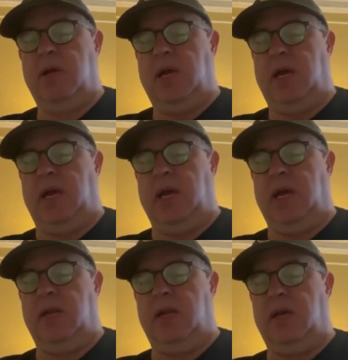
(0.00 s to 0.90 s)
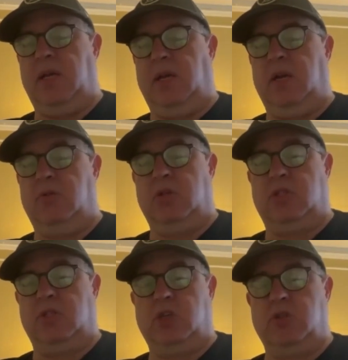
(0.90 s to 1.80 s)
And, you know,
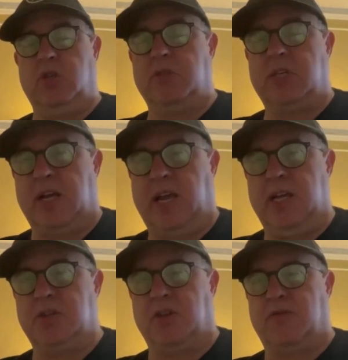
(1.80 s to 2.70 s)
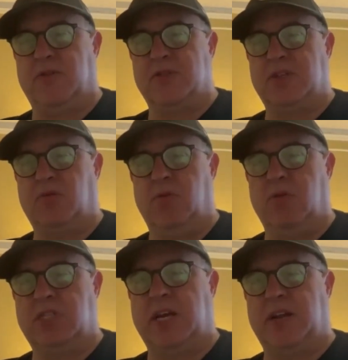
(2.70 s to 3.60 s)
Cheers almost got canceled the first season. We were
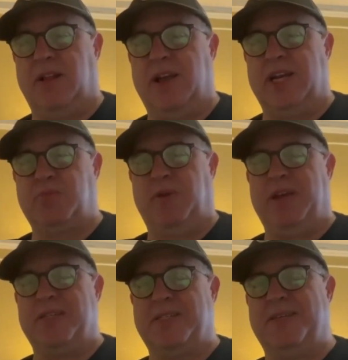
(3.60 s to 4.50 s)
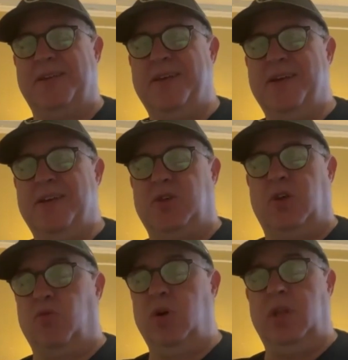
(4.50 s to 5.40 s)
in second to last place. So
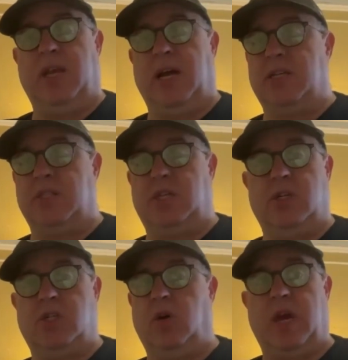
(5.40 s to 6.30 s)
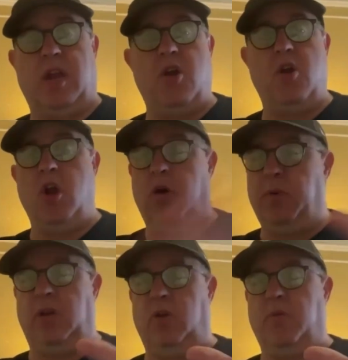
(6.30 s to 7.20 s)
you hmm. really got to see a show that
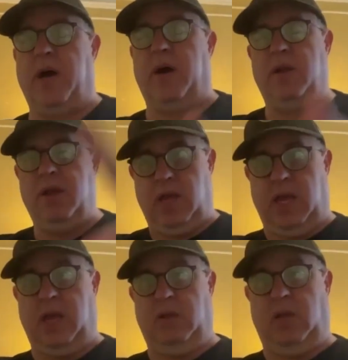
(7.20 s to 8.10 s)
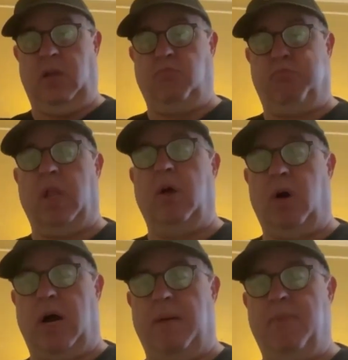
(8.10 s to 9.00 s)
nobody knew about blow
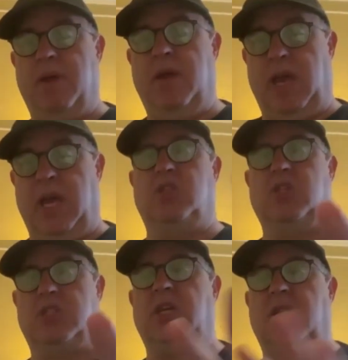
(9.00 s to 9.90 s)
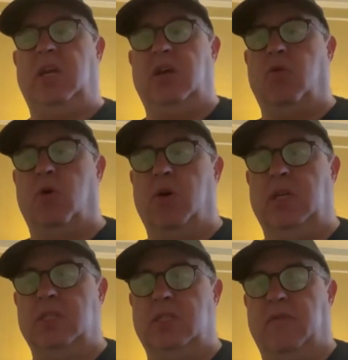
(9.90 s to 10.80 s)
up mm-hmm. and just see the inner
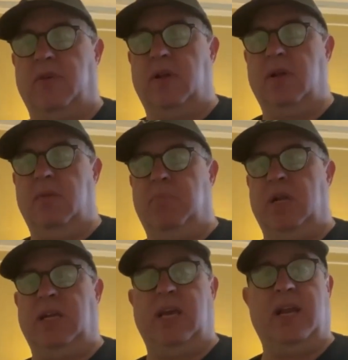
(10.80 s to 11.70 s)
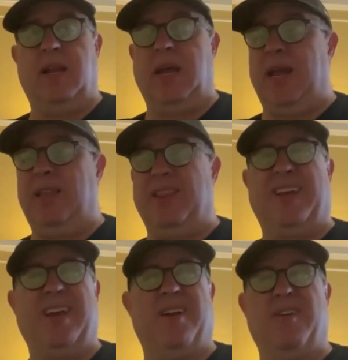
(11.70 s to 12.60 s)
workings of it. But get onto anything,
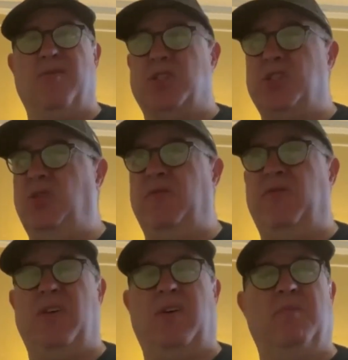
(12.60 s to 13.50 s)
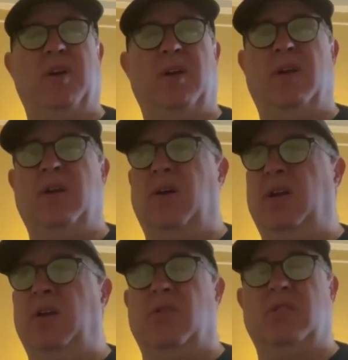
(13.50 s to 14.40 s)
get onto a student film. Go,
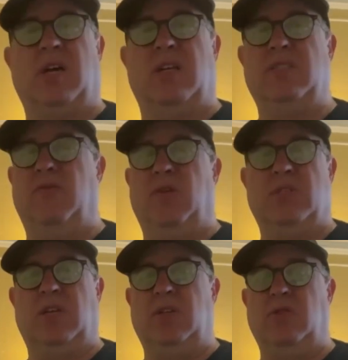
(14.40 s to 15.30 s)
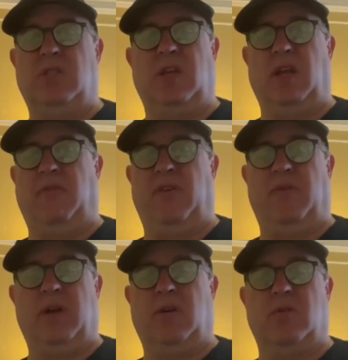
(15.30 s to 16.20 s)
you know, there's tons of USC and UCLA
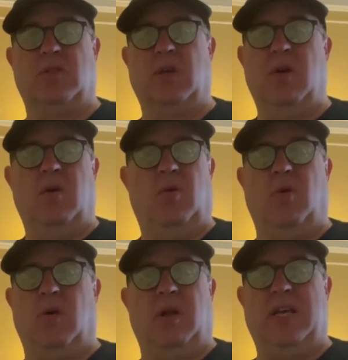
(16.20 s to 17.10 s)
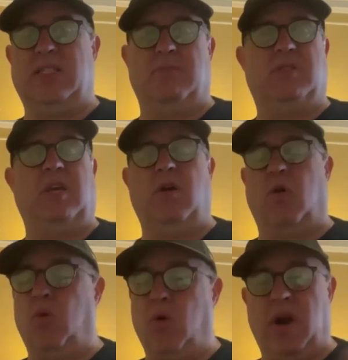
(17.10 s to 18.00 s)
filmmakers or mm-hmm. SMC
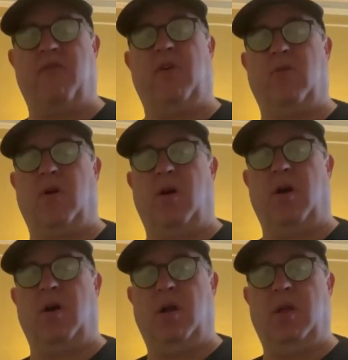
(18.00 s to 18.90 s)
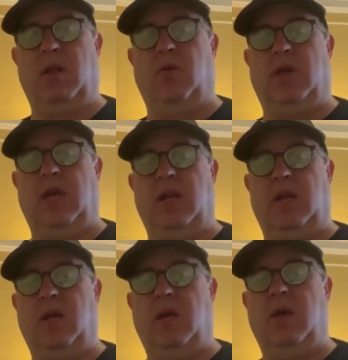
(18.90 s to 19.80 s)
or wherever you are
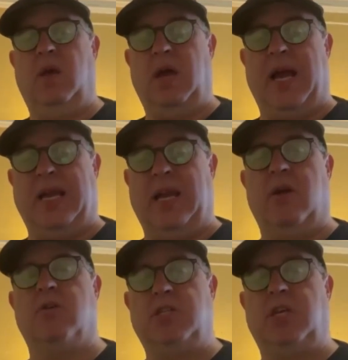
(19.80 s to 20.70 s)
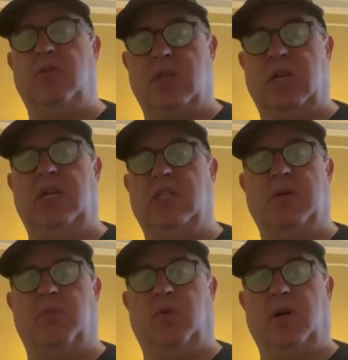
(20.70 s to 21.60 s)
located. I guarantee you they need
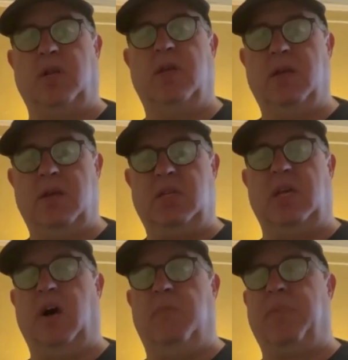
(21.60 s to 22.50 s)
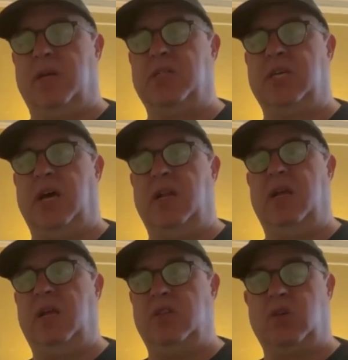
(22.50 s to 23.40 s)
someone to help on a set.
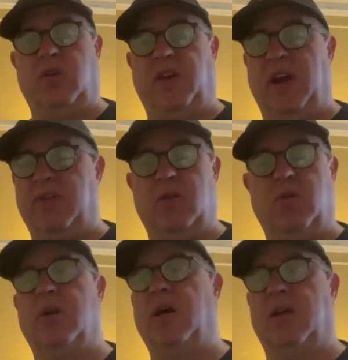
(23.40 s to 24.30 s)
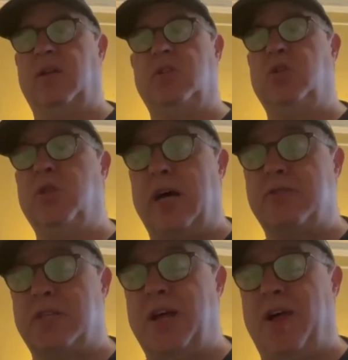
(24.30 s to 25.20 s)
Mm-hmm. So if mm-hmm. you have to learn on a
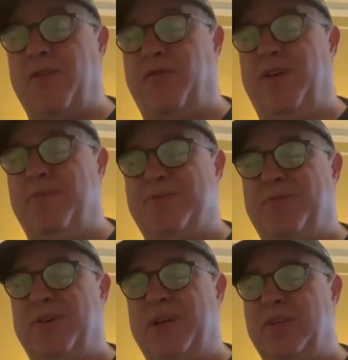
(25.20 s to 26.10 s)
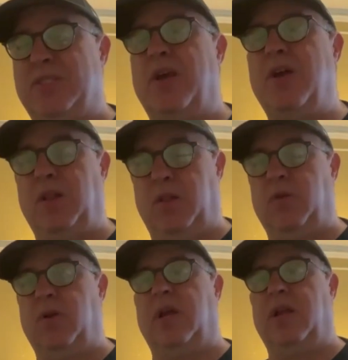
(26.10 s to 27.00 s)
$2,000 film with someone else,
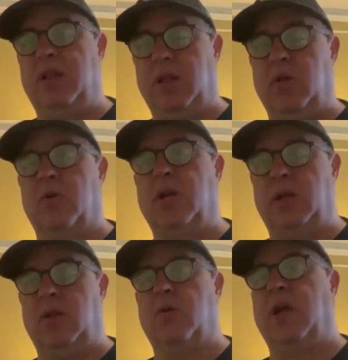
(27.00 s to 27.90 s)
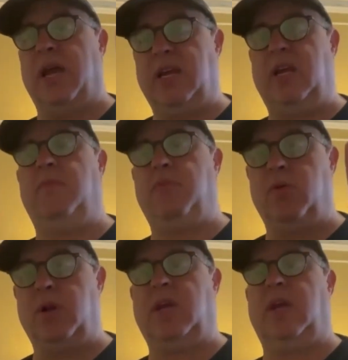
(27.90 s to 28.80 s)
learn it learn it, learn it, and keep
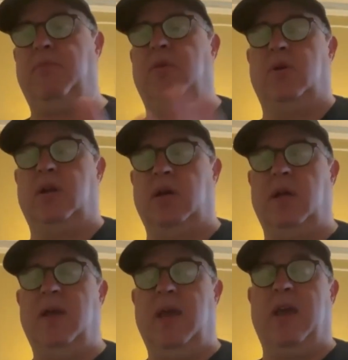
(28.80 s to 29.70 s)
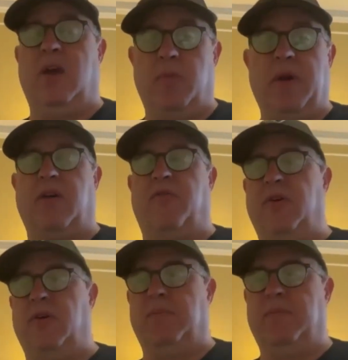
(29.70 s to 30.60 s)
doing it, keep doing it, and go make a
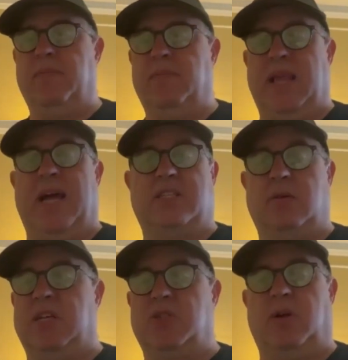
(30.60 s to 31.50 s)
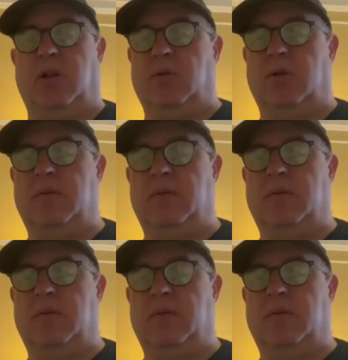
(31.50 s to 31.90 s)
film. That's yeah, the best yeah. way to learn.